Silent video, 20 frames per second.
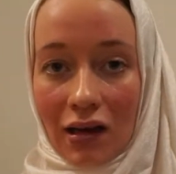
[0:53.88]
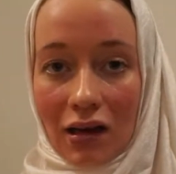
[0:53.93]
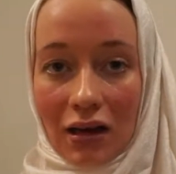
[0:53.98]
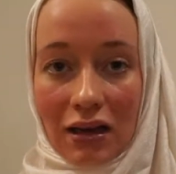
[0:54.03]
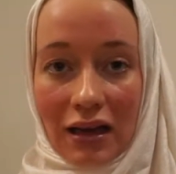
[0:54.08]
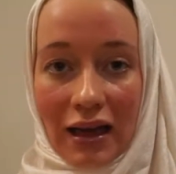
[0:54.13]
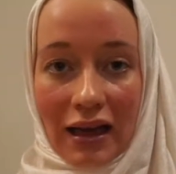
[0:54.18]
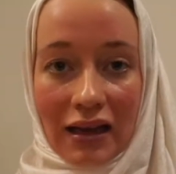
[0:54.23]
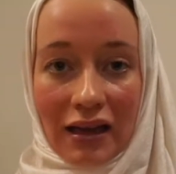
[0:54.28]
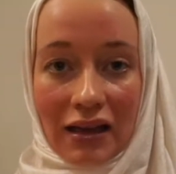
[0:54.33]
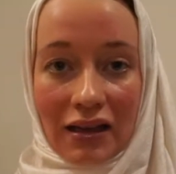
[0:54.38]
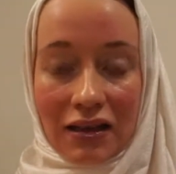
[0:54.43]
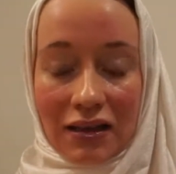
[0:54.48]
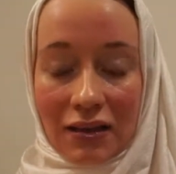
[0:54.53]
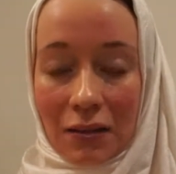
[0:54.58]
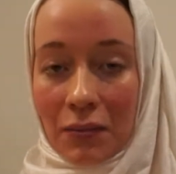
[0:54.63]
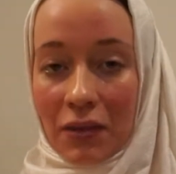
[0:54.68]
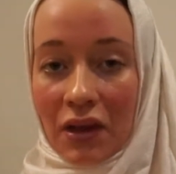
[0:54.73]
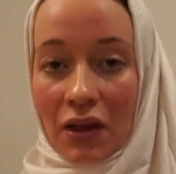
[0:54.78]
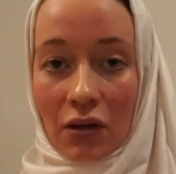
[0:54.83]
like
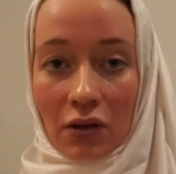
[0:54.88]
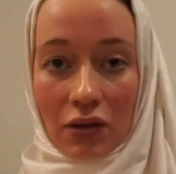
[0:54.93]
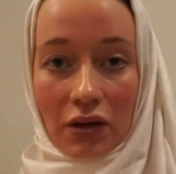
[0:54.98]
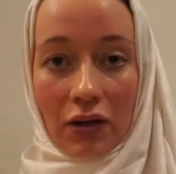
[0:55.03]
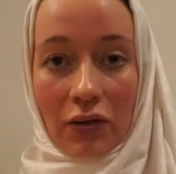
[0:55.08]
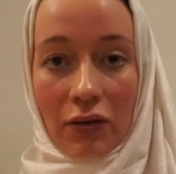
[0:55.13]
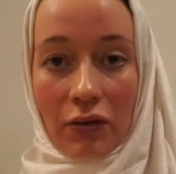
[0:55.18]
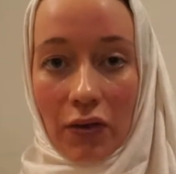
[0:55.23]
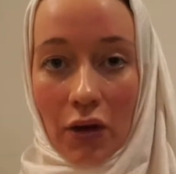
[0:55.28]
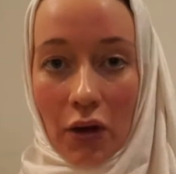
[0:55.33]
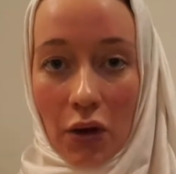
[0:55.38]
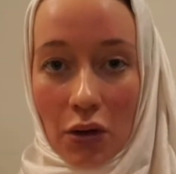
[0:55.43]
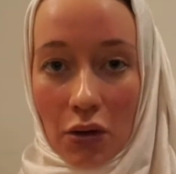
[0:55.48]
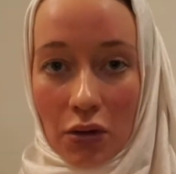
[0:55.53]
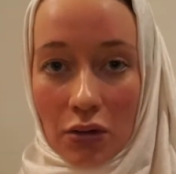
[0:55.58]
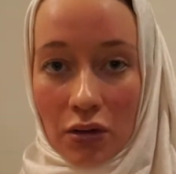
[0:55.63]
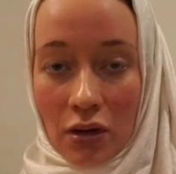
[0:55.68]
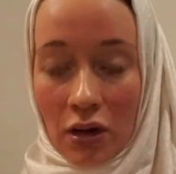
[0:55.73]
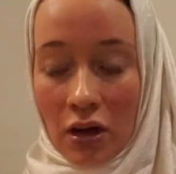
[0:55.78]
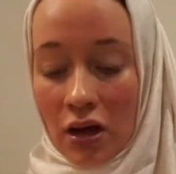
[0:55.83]
something on their
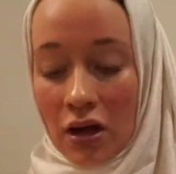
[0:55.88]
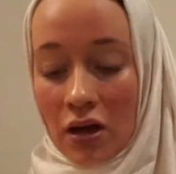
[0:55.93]
phone